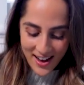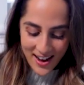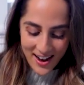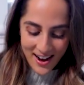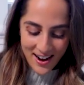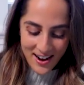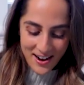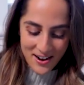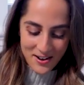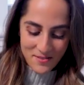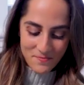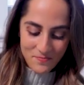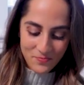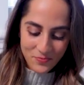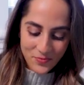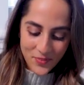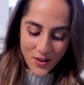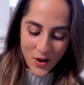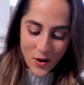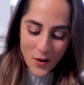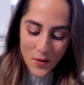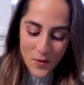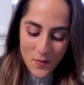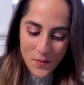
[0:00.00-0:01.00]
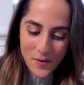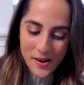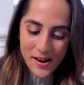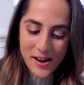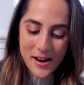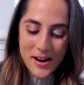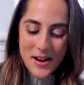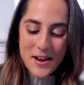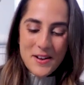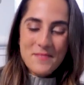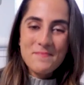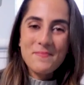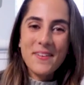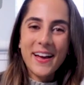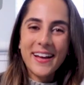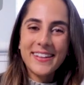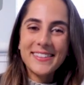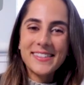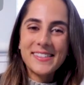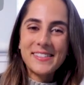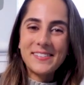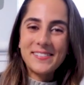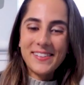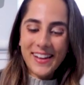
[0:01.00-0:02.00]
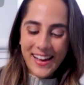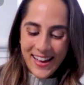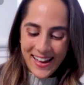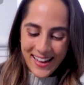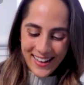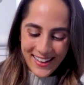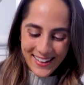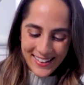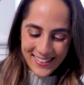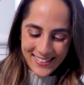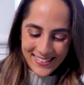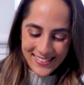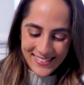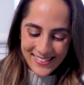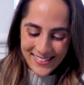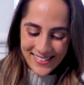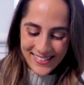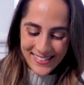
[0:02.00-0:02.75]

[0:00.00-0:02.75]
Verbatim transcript: Um, oh, pencil case.